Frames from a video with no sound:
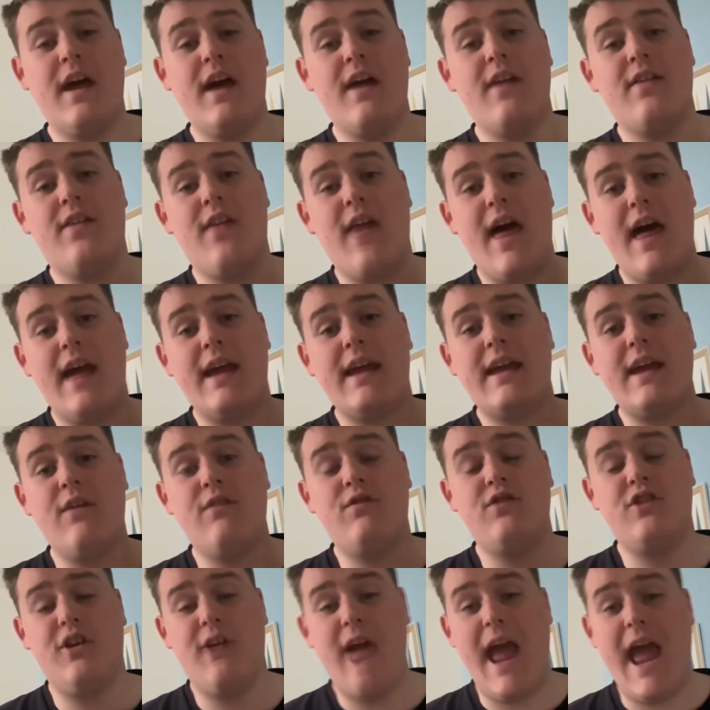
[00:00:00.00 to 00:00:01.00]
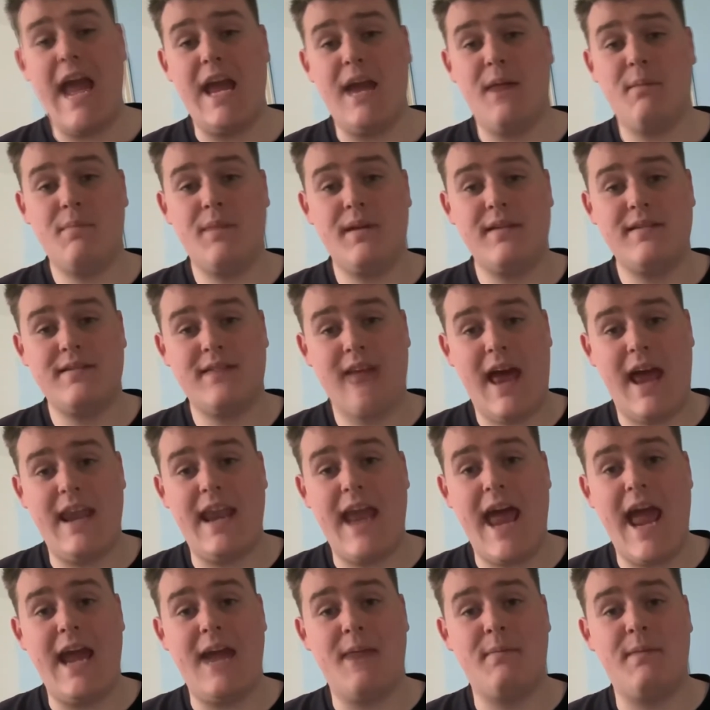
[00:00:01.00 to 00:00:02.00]
that gives you 8%
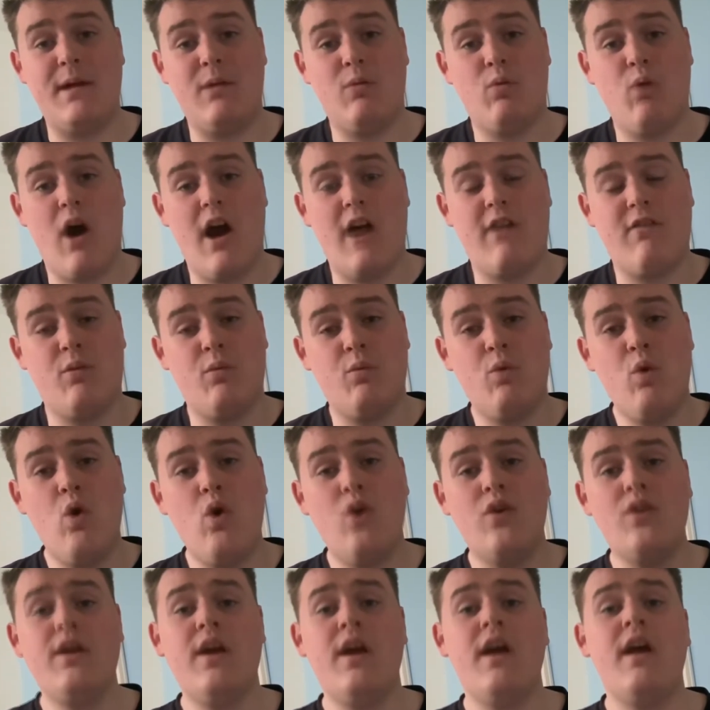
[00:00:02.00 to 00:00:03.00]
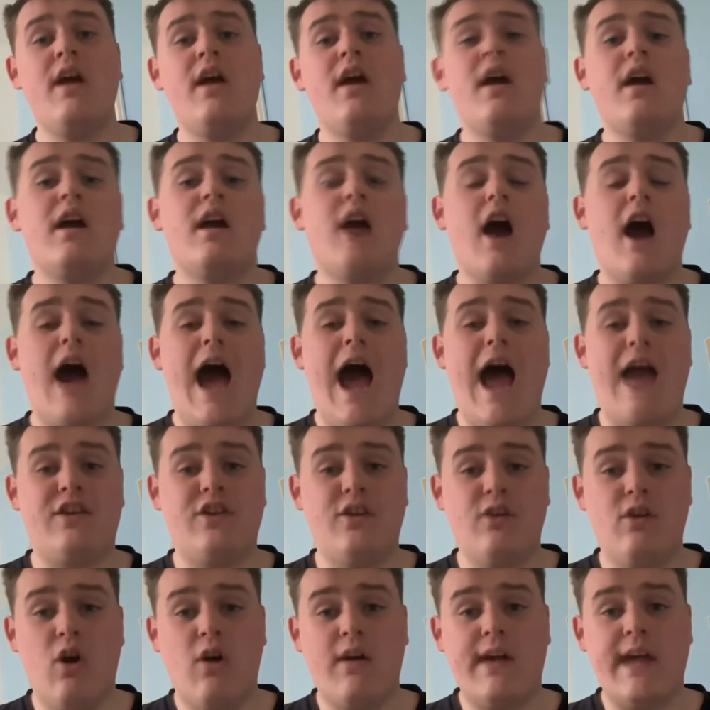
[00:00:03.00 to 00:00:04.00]
APY reward, and you
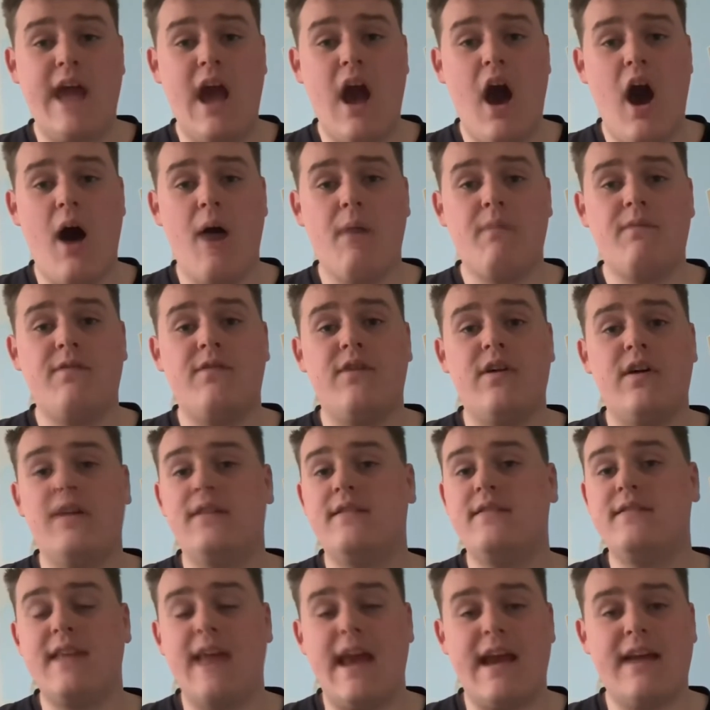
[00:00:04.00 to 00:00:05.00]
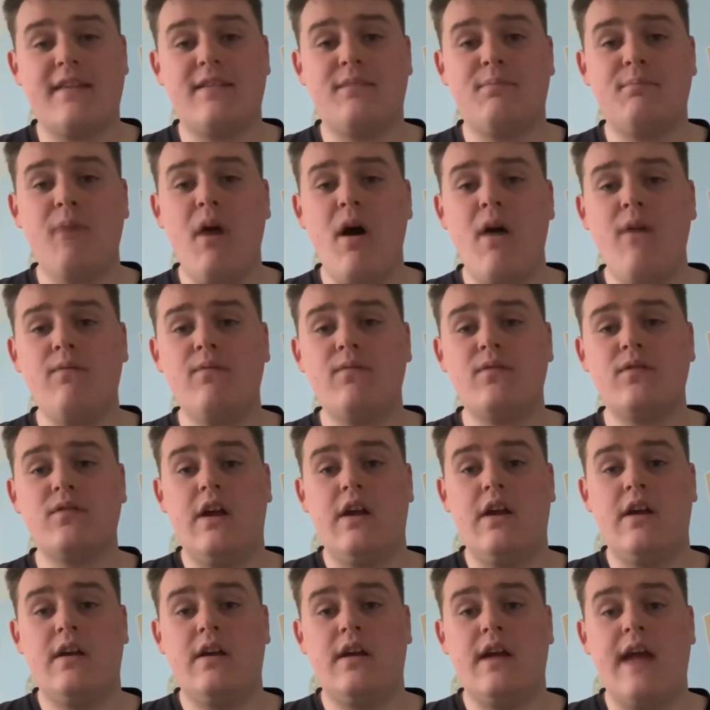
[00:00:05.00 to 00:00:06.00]
lock it up for 6 months,
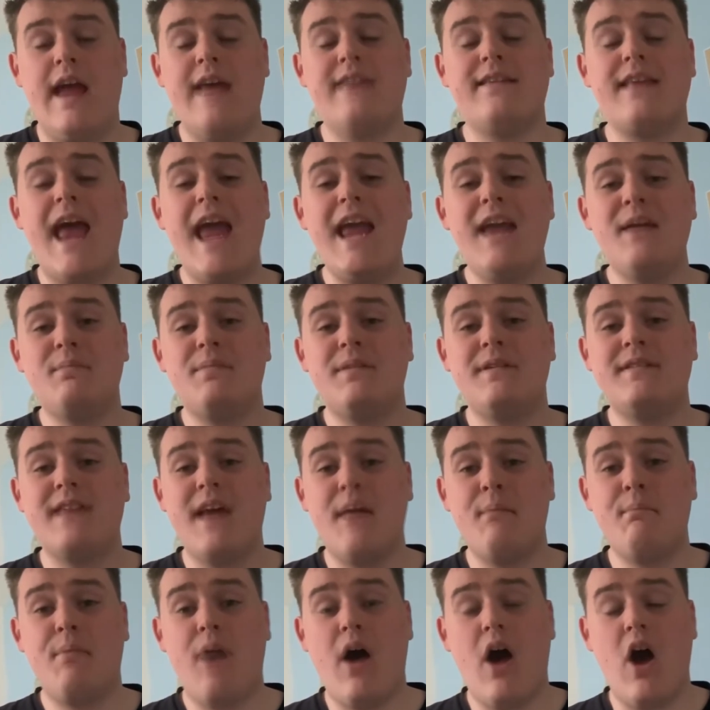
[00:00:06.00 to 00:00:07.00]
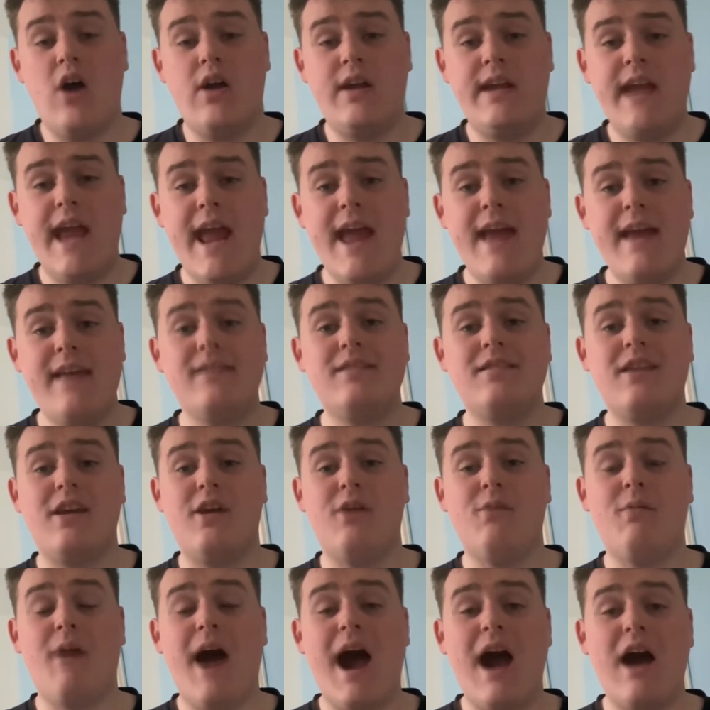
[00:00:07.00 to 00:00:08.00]
it's 8% per year, so you
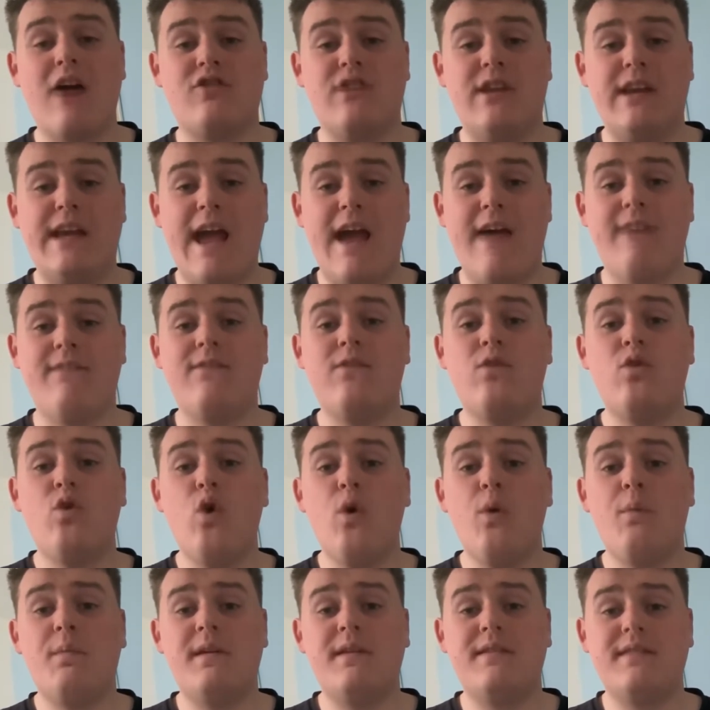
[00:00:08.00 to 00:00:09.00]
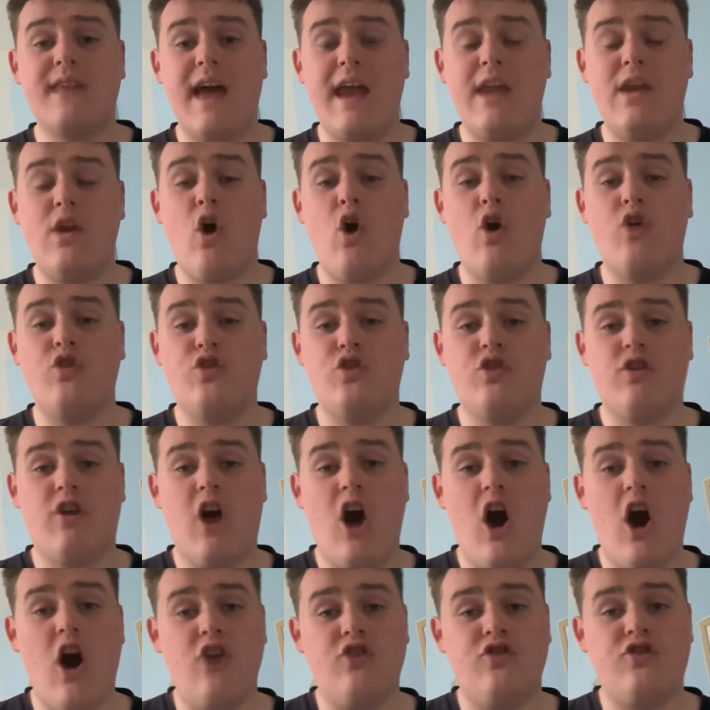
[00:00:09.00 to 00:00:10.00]
will actually get 4% on your
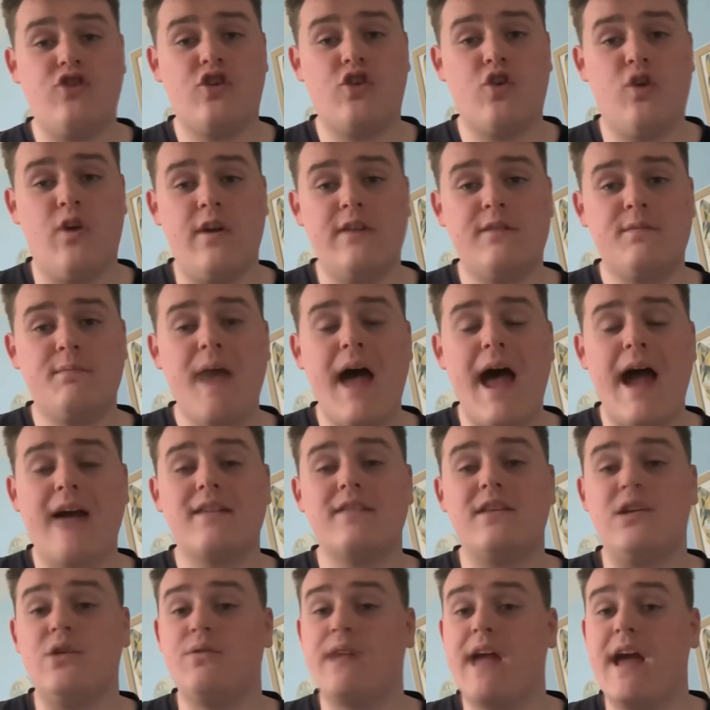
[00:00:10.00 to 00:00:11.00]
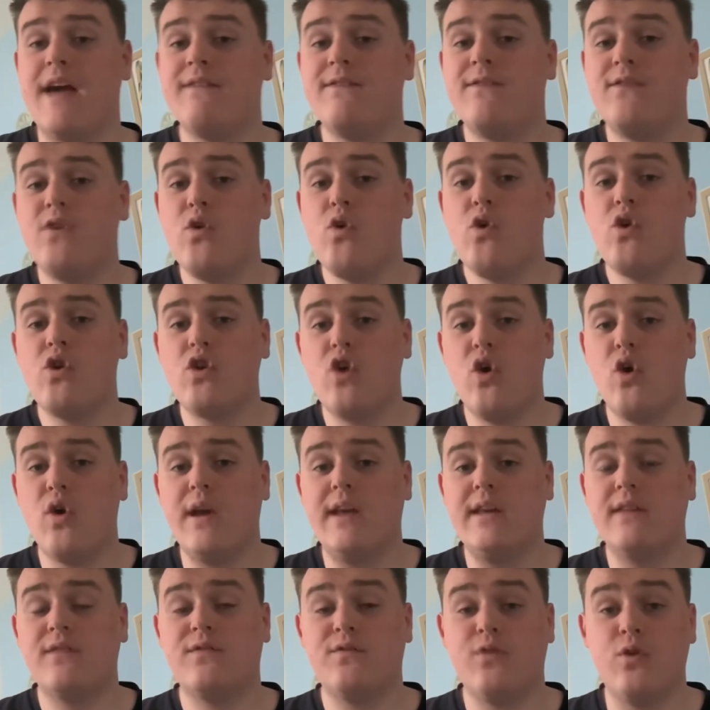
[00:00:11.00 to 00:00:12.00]
100 coins back. So you'll get 4
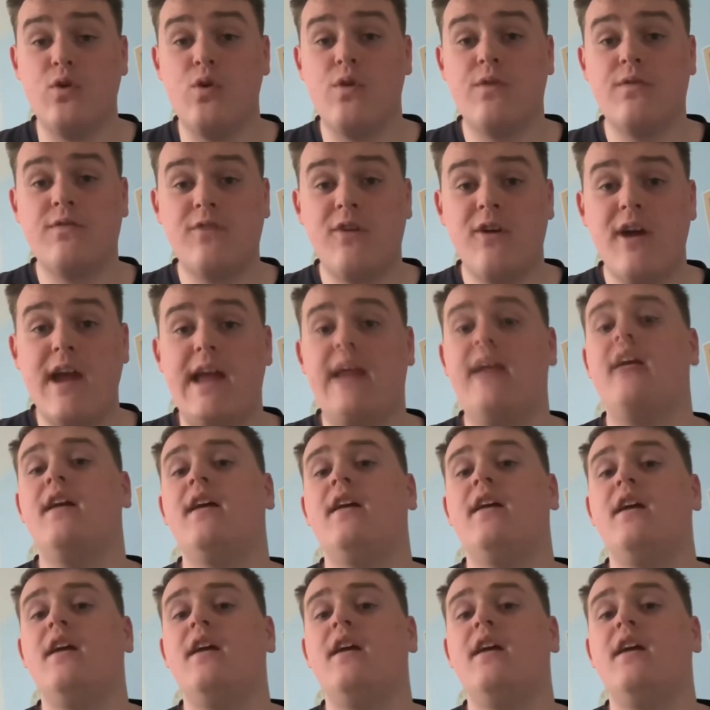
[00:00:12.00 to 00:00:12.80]
coins for free.